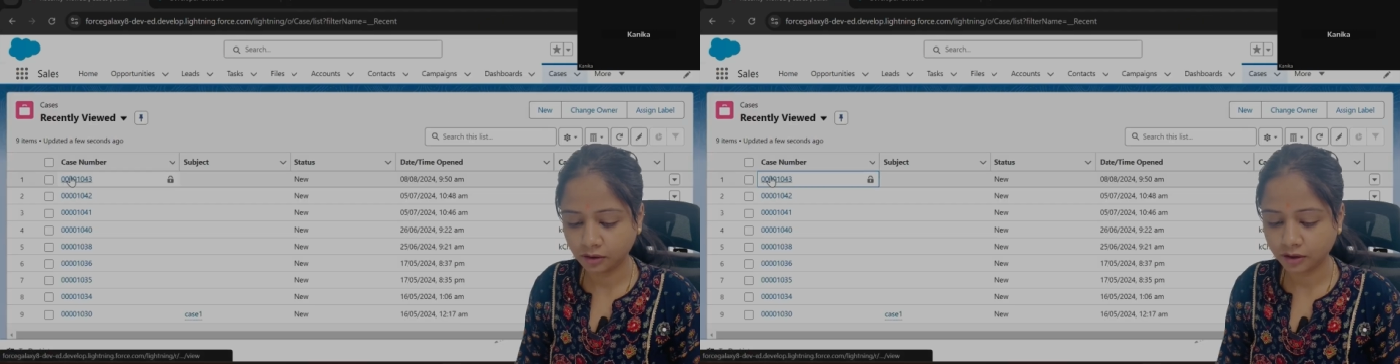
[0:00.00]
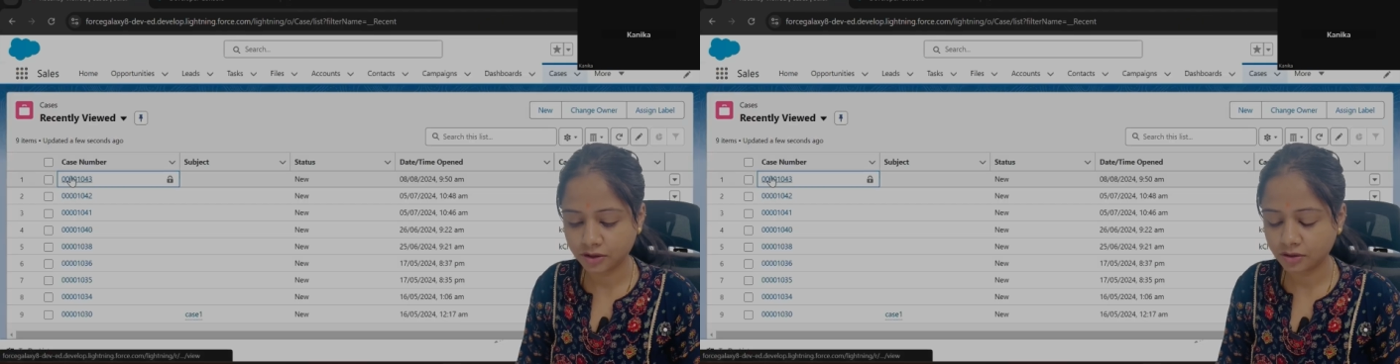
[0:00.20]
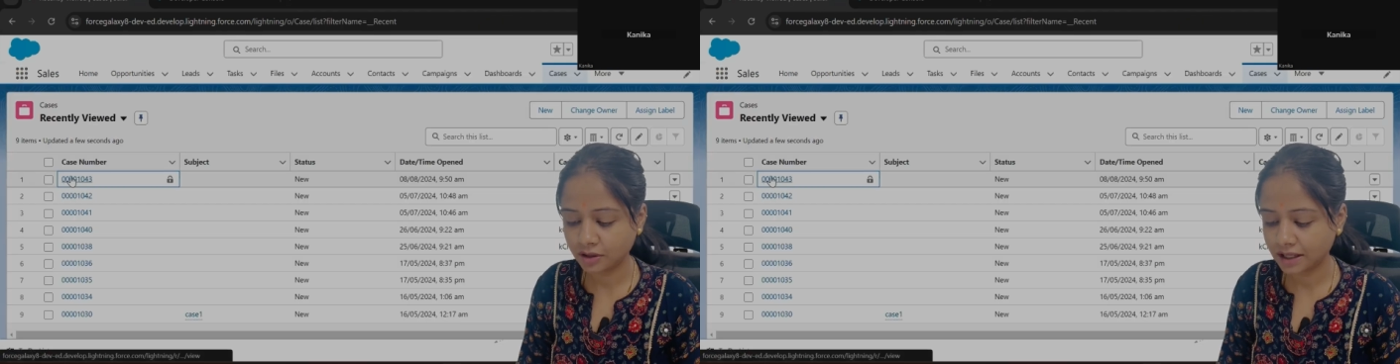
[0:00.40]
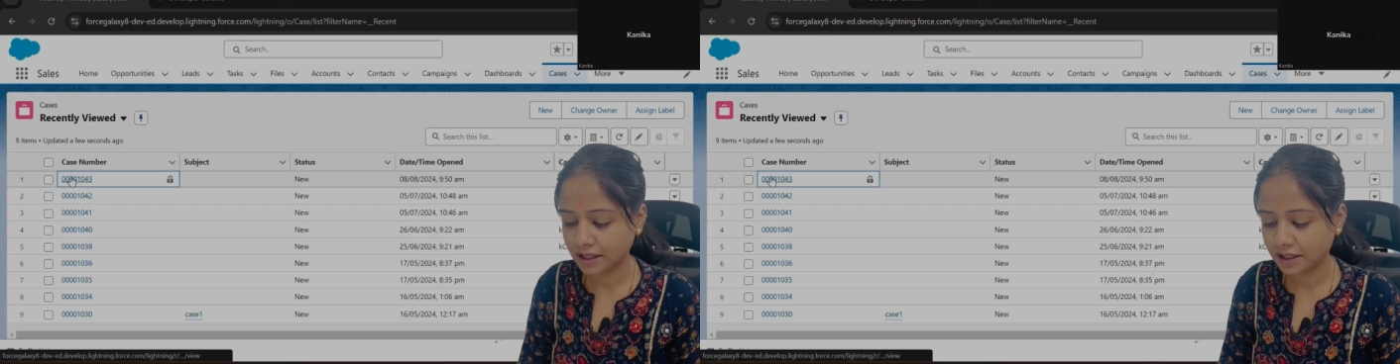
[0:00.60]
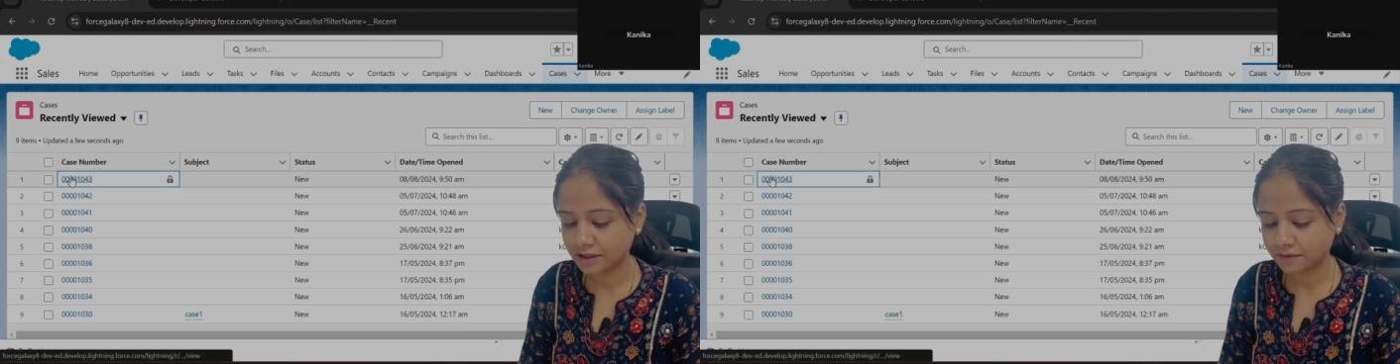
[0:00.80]
Okay, so
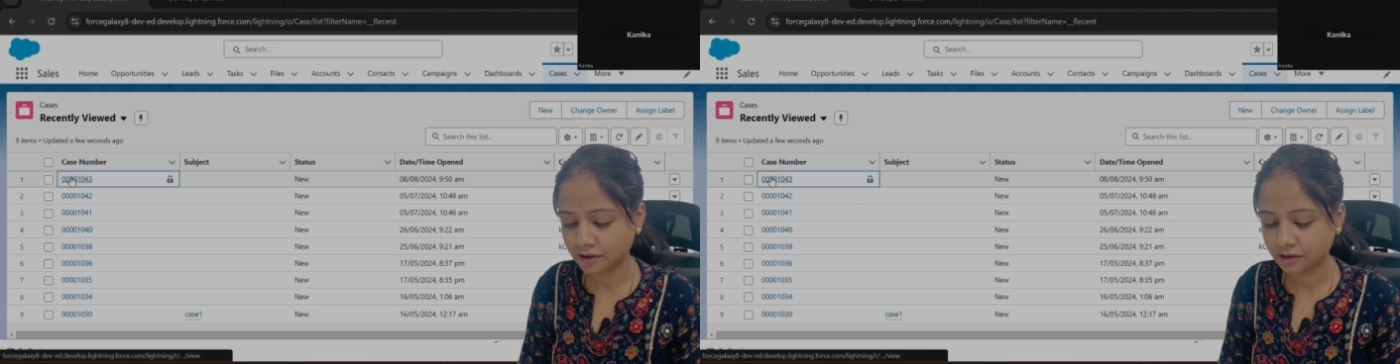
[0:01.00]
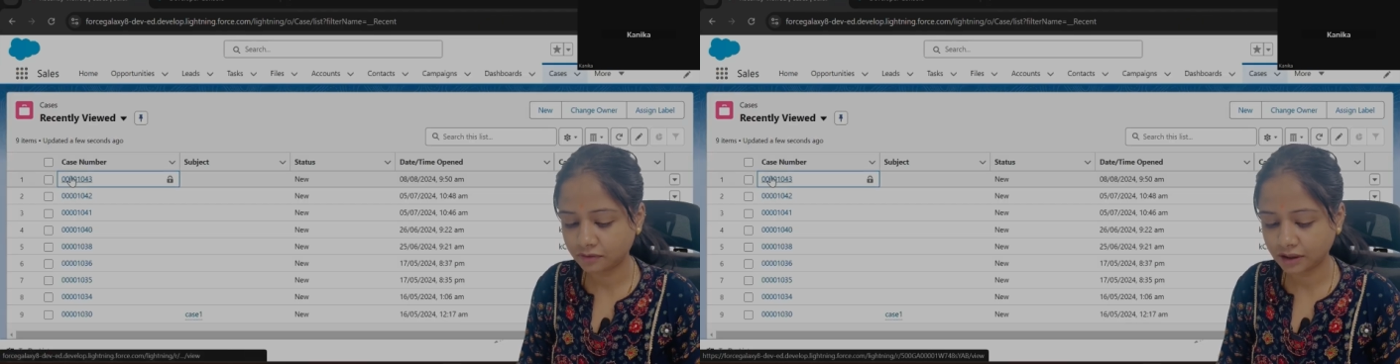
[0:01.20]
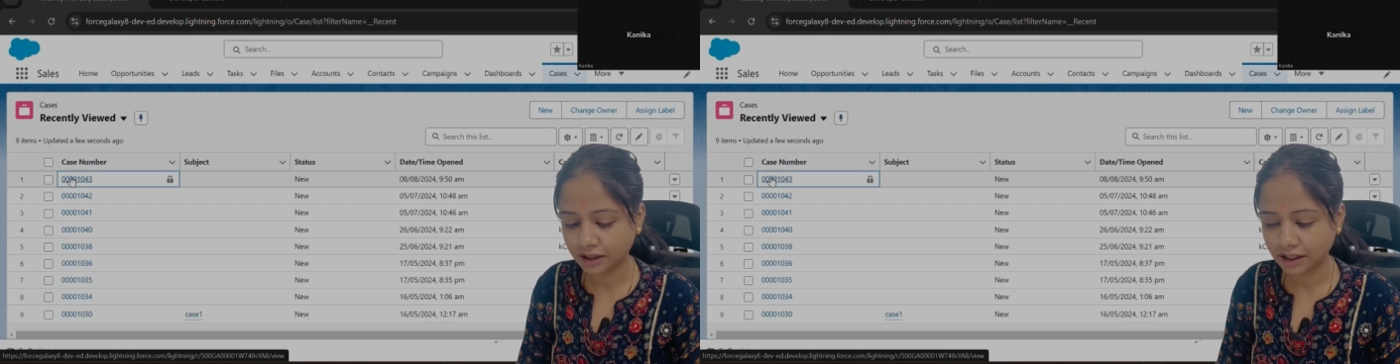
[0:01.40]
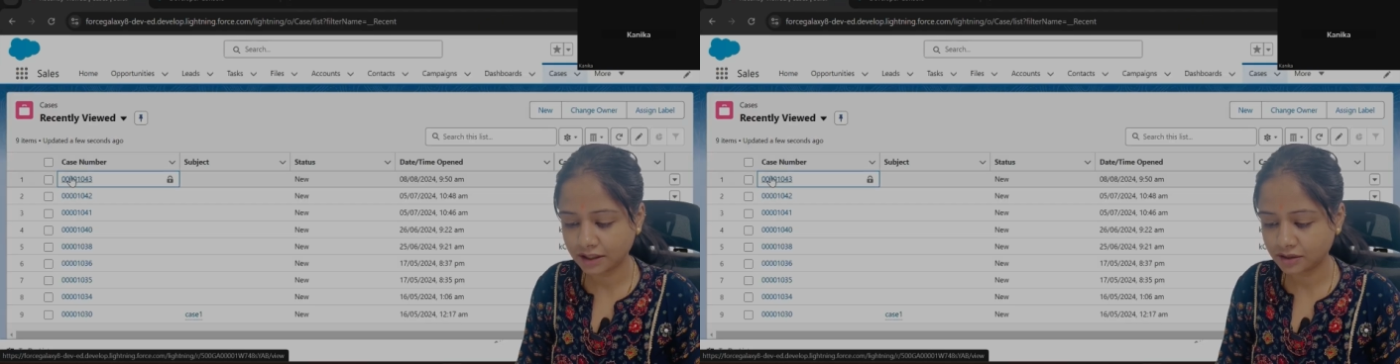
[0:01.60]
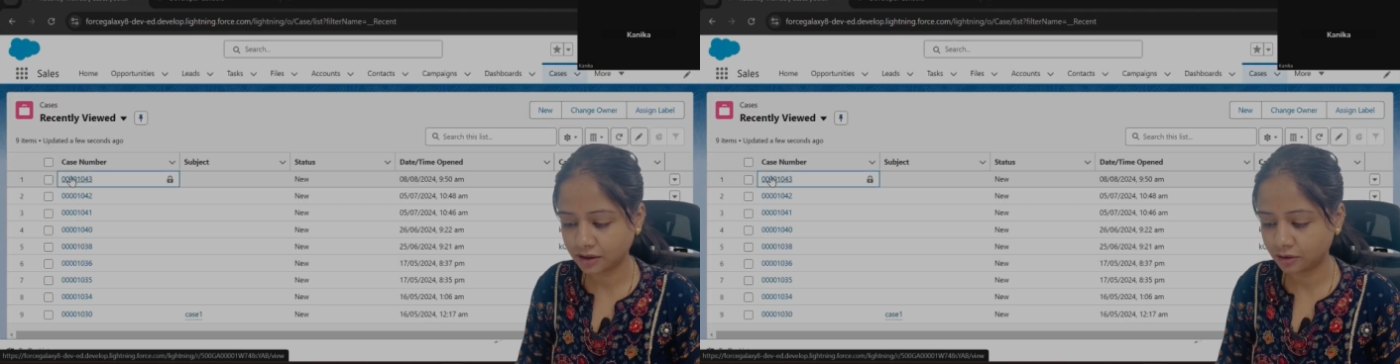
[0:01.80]
here is one of the
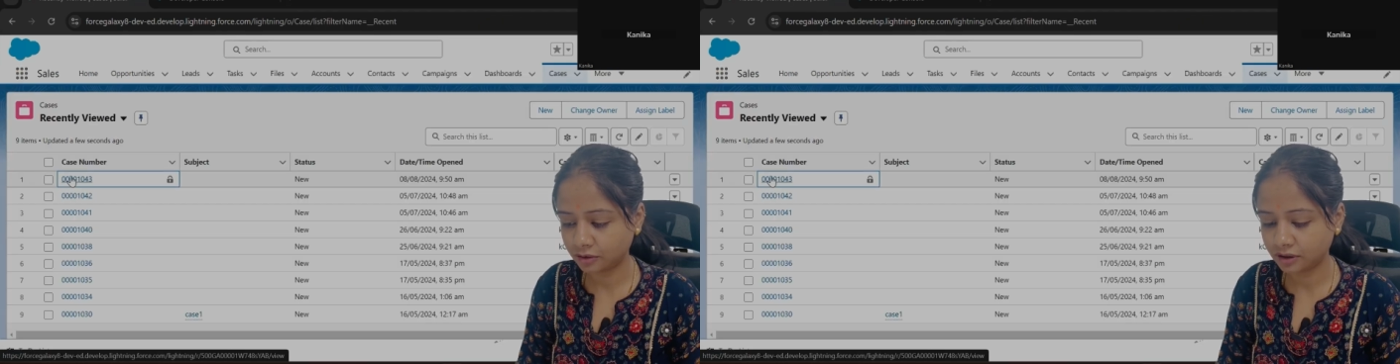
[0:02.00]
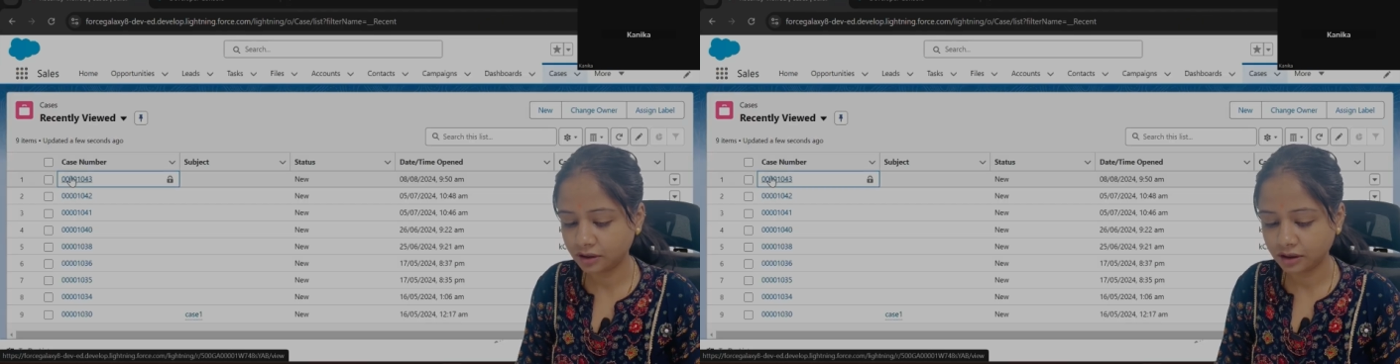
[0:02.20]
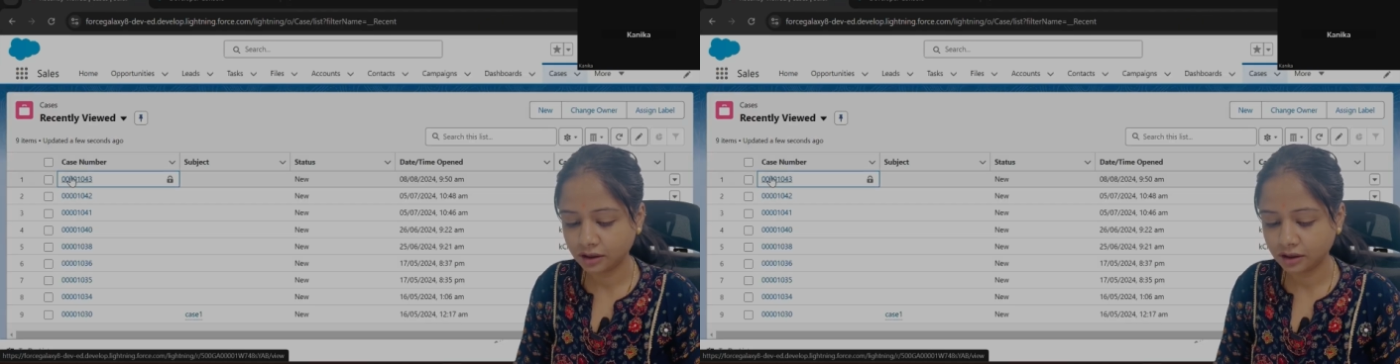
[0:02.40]
case record.